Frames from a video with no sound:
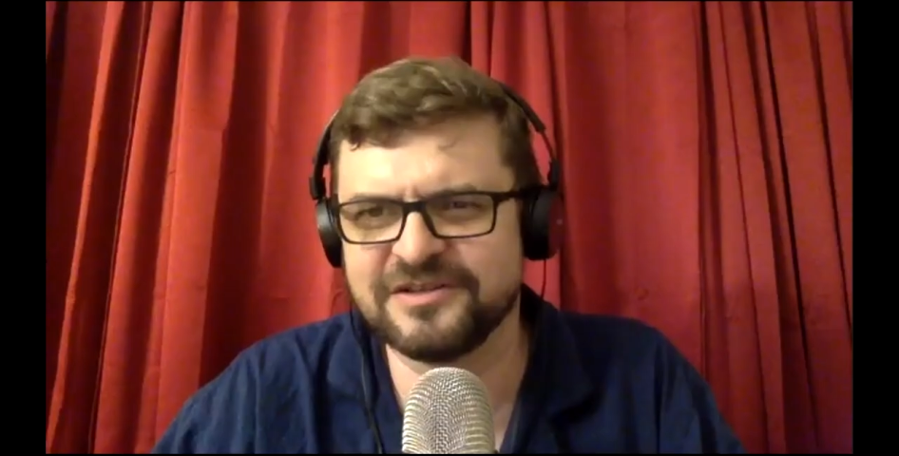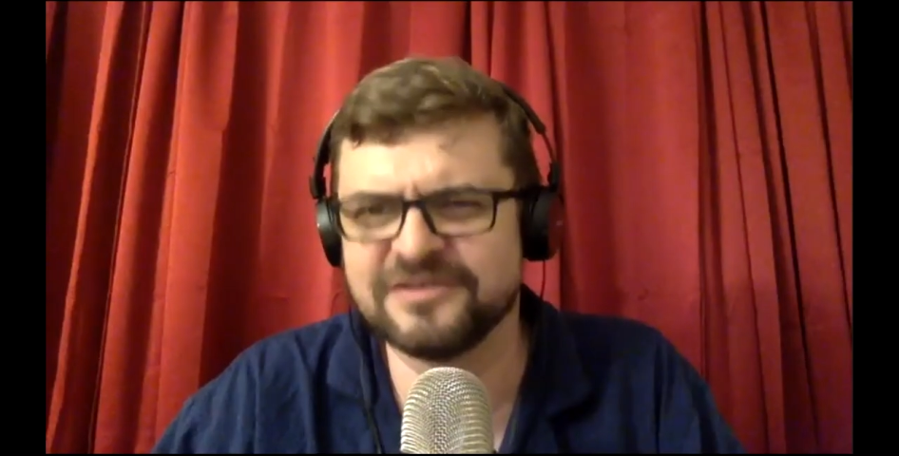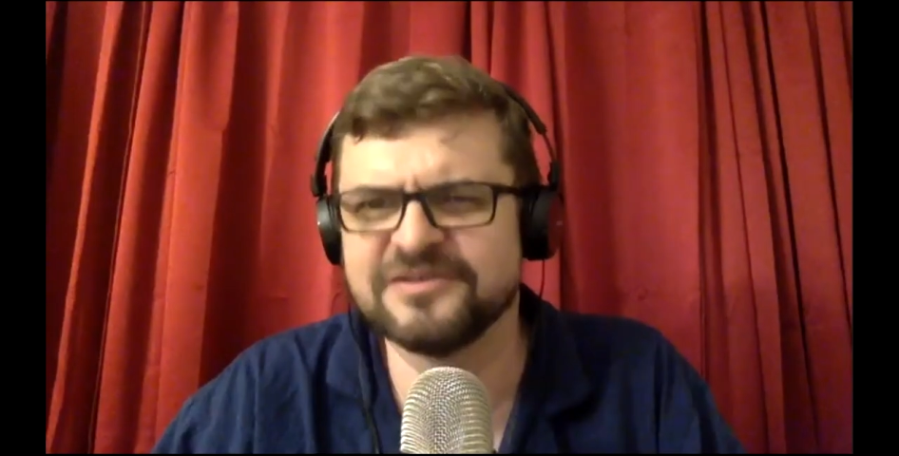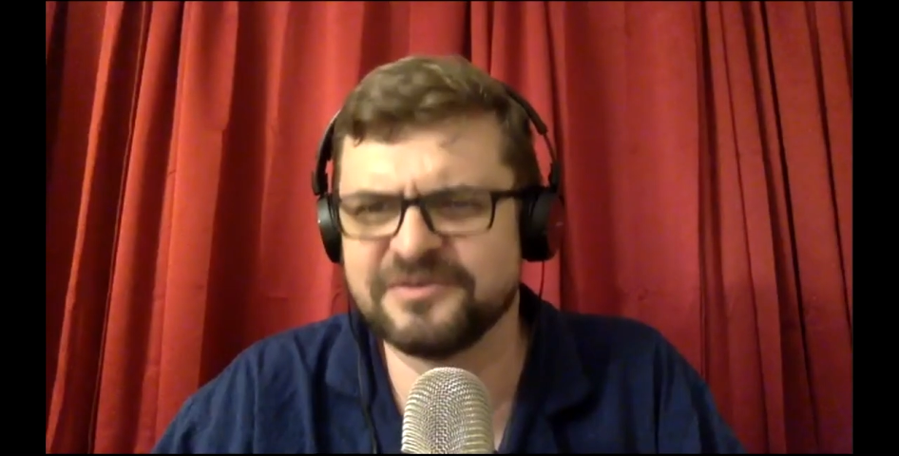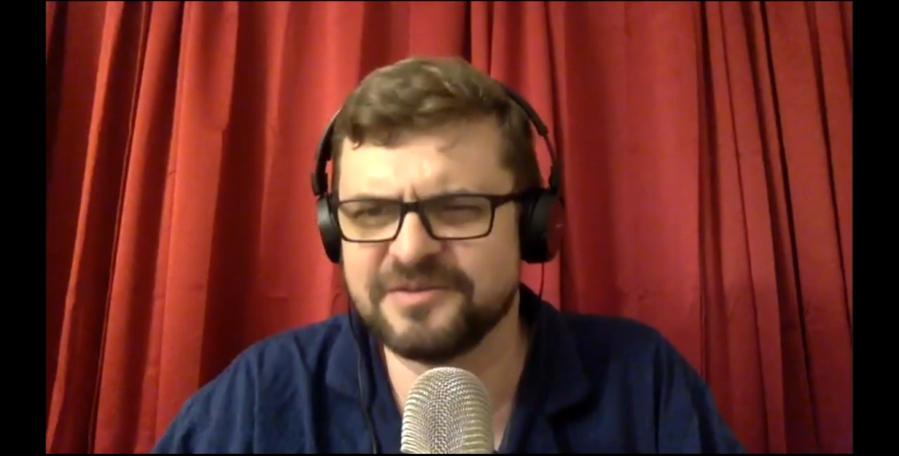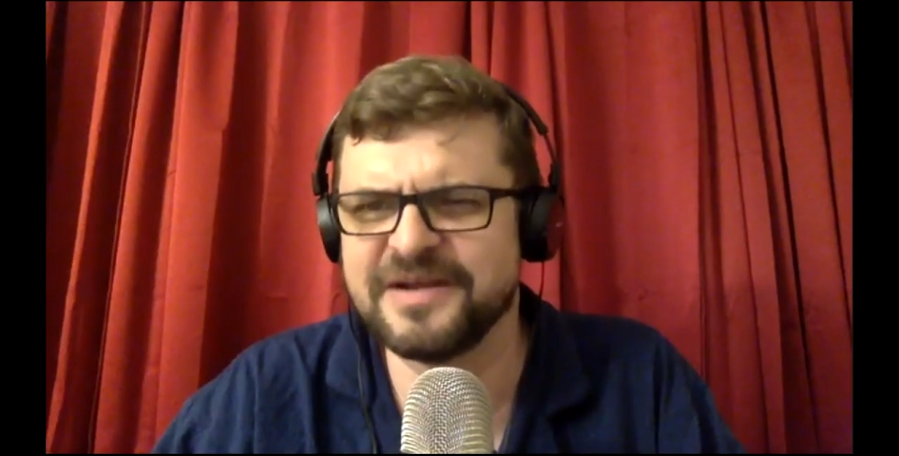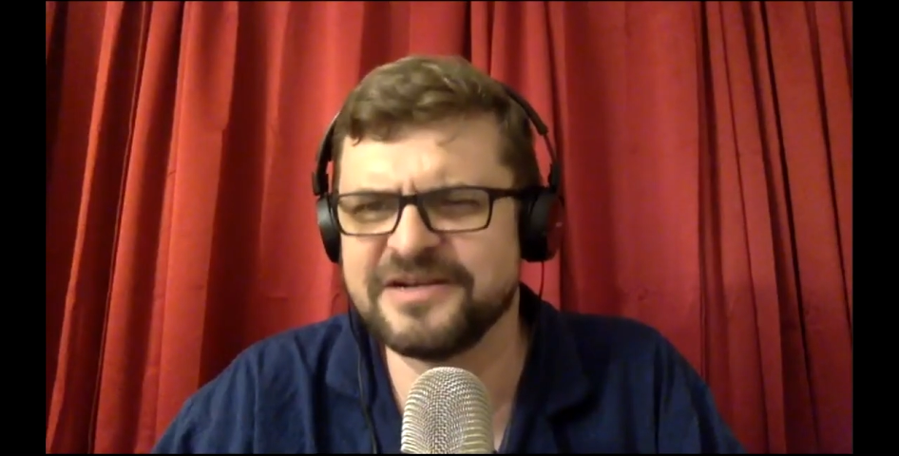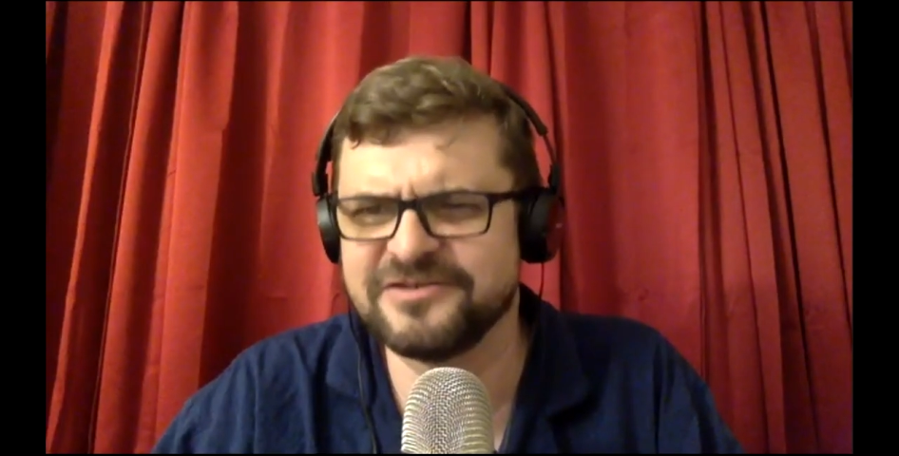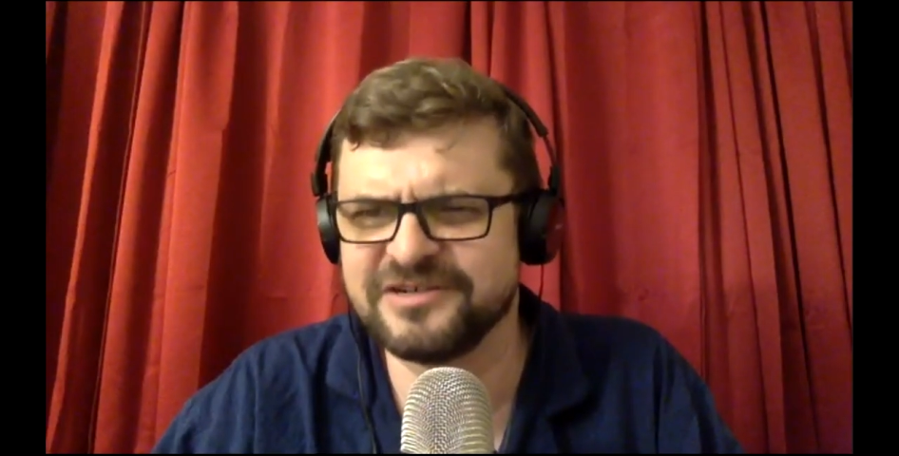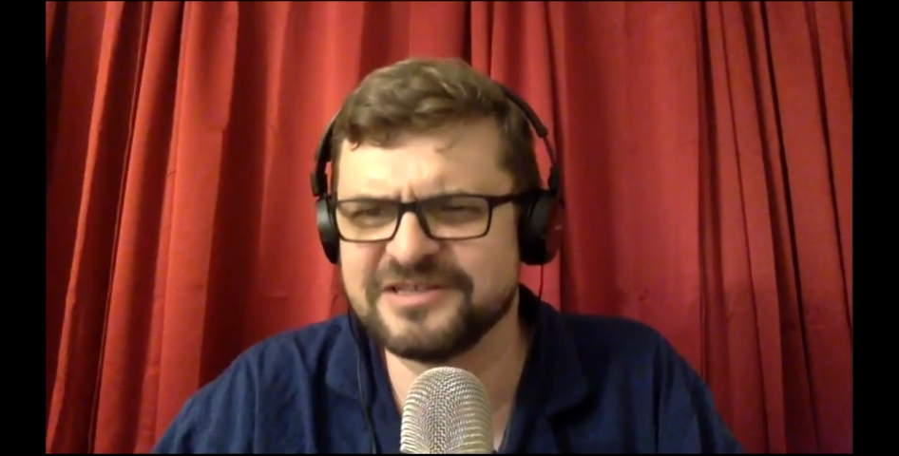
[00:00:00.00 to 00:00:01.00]
The
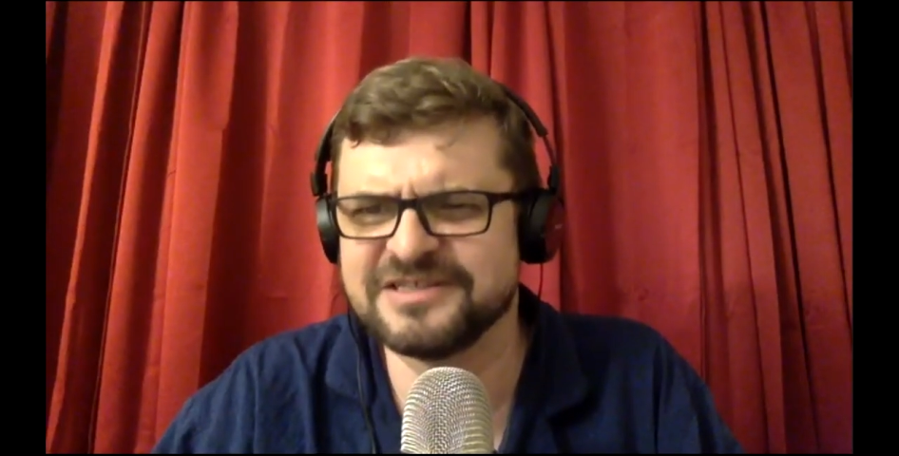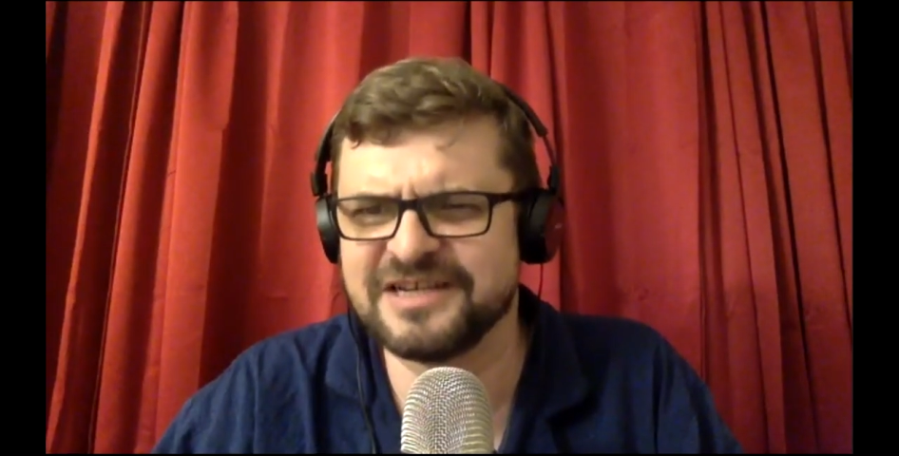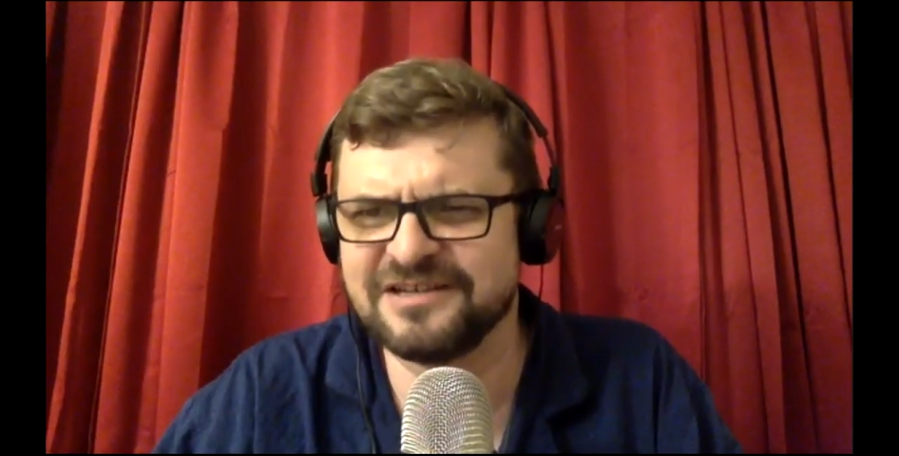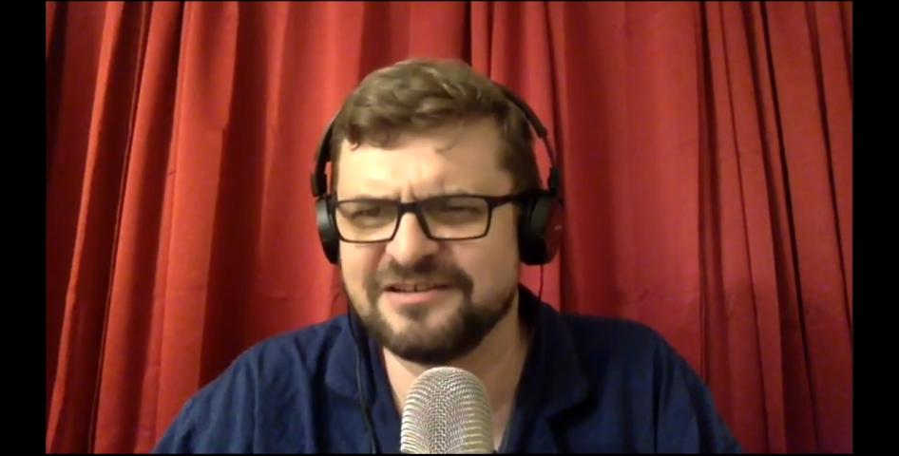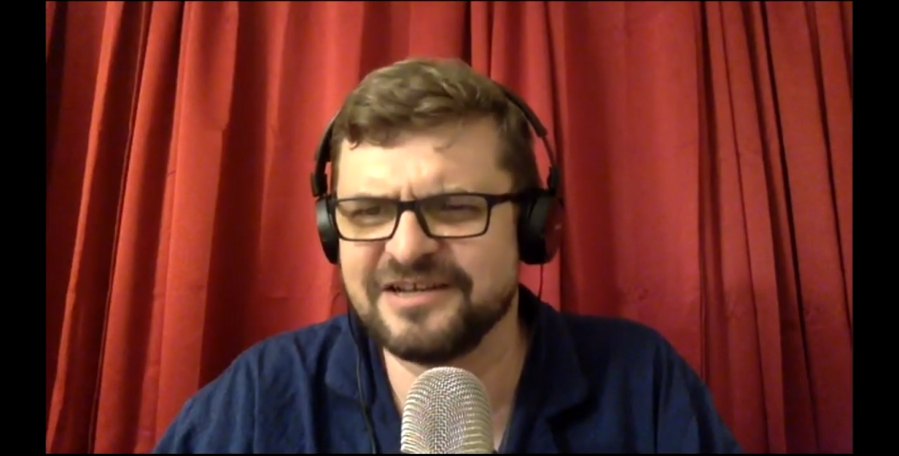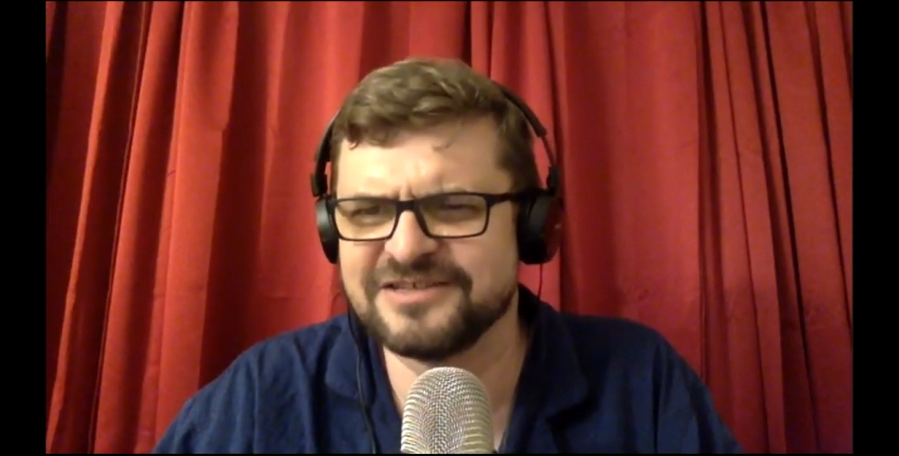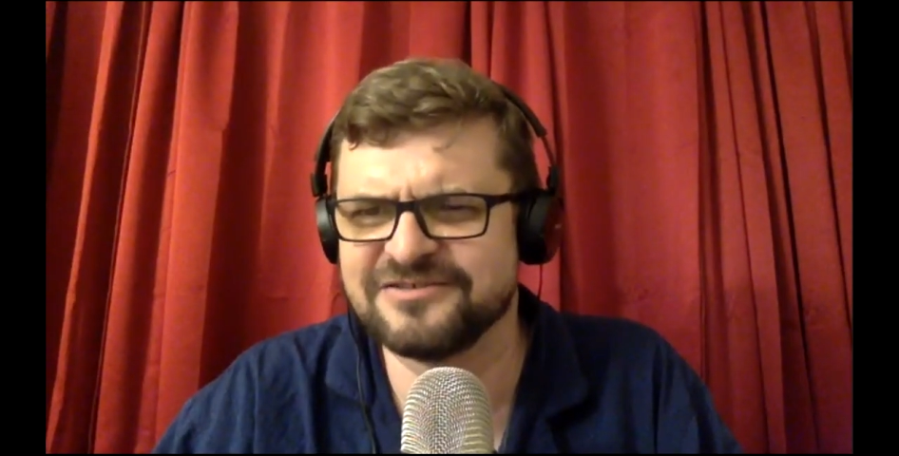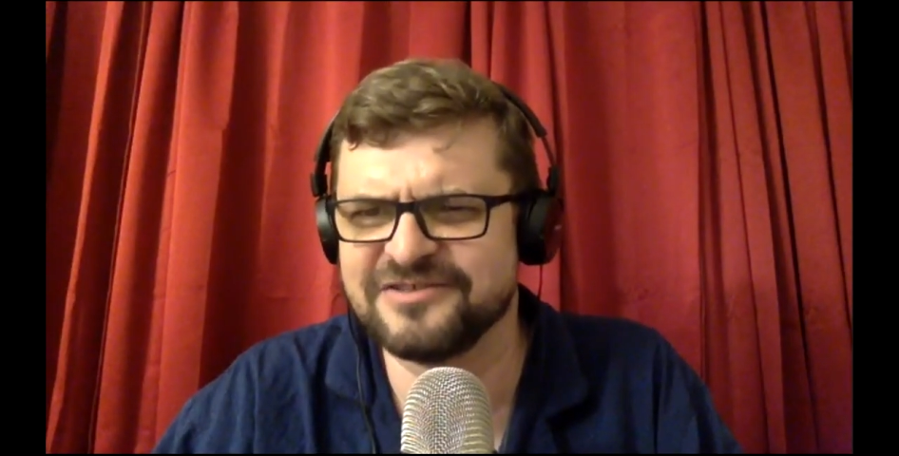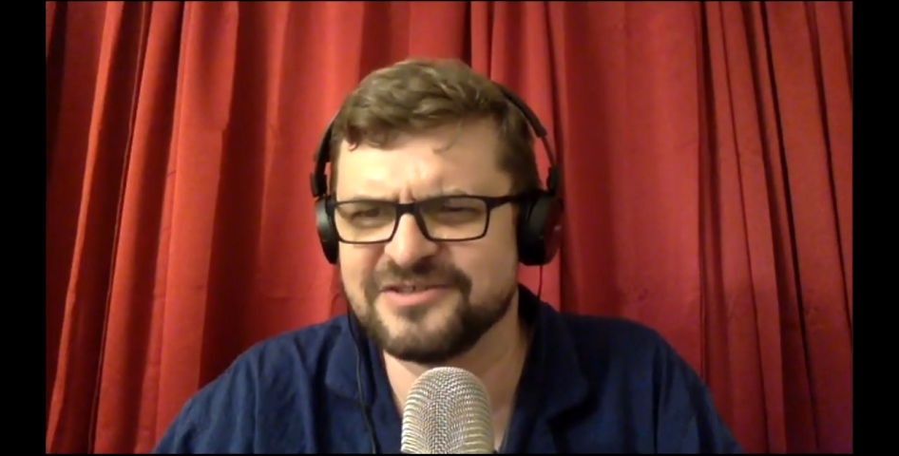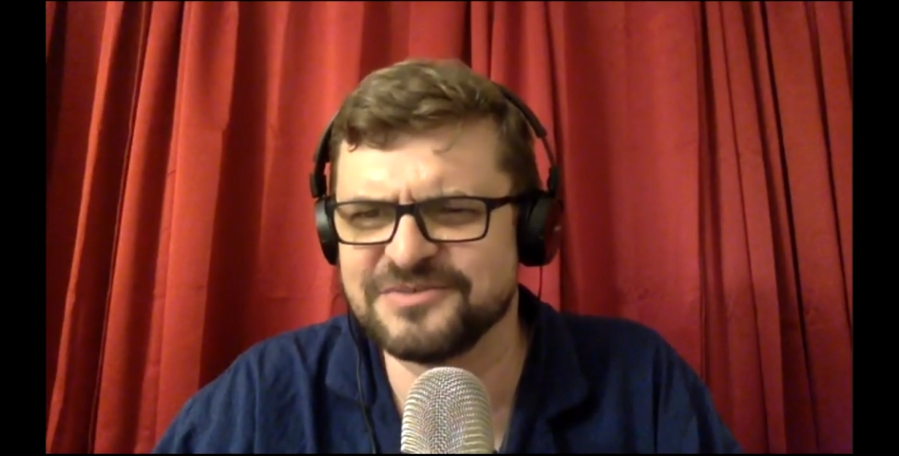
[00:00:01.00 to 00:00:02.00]
Patreon's got a little
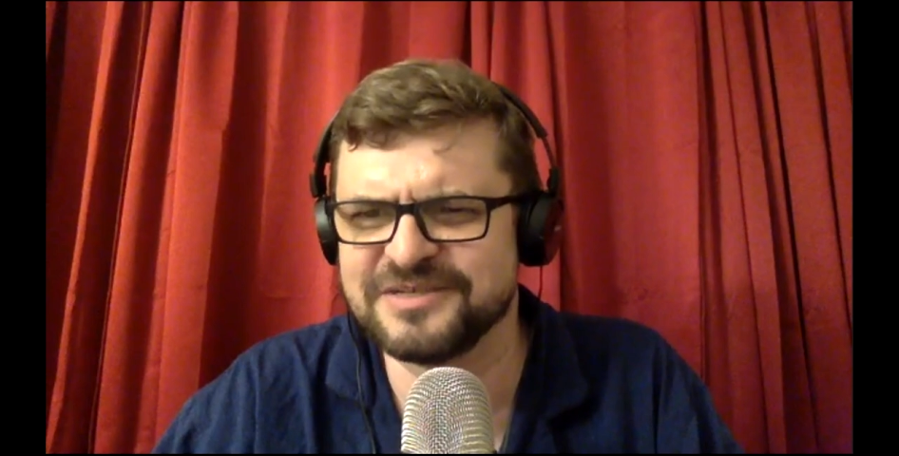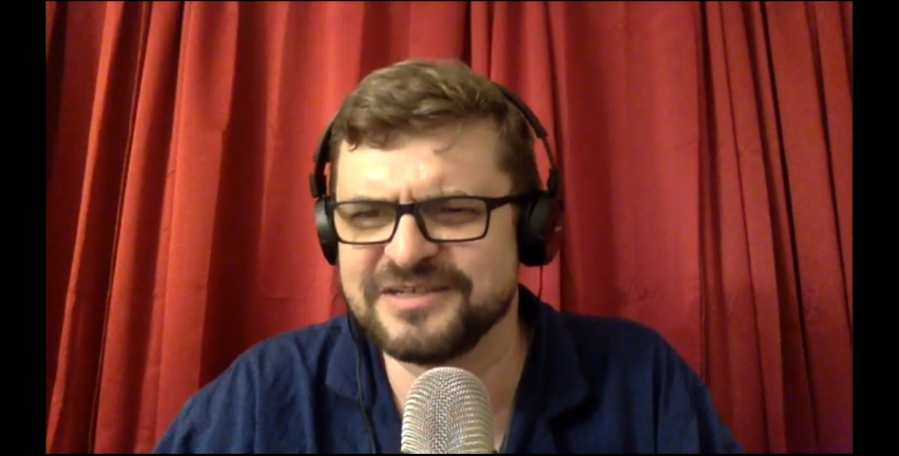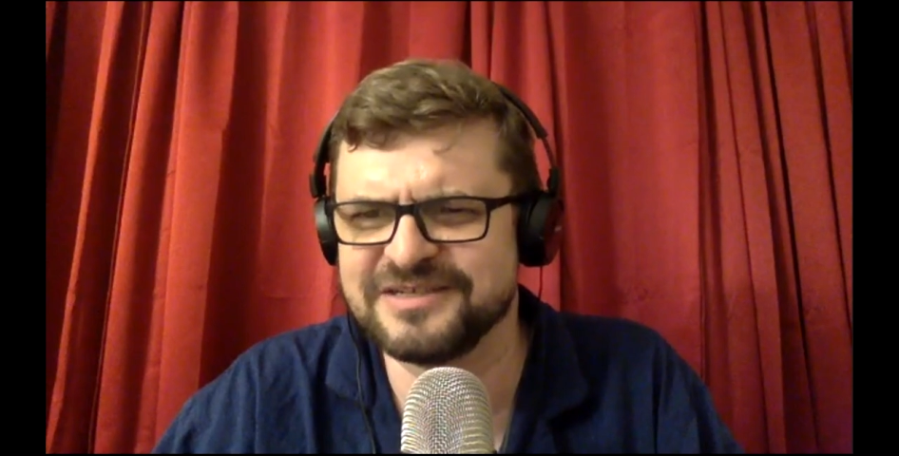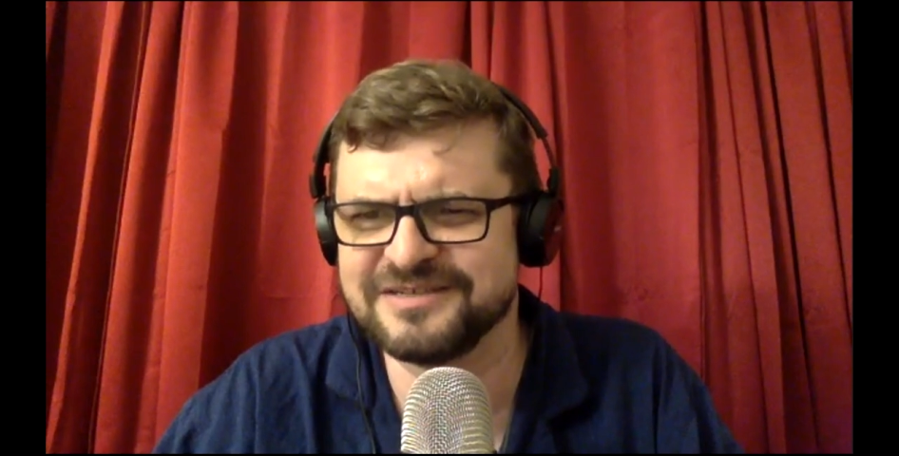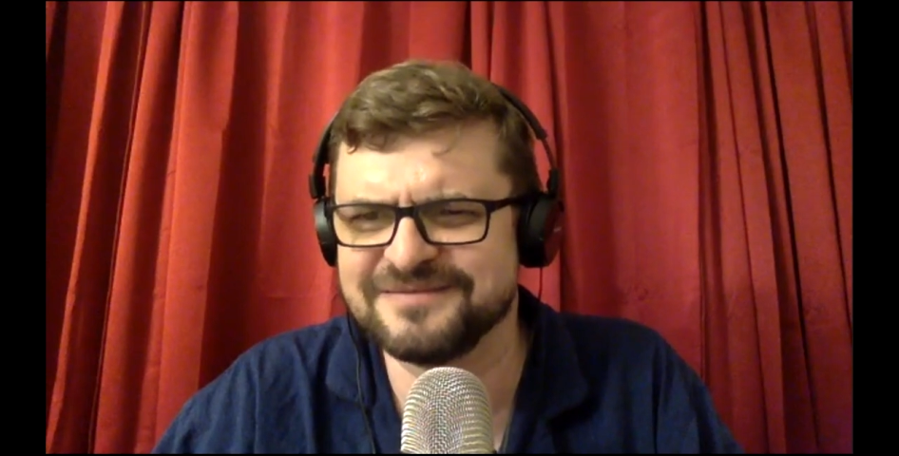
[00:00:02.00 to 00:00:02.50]
extra this week.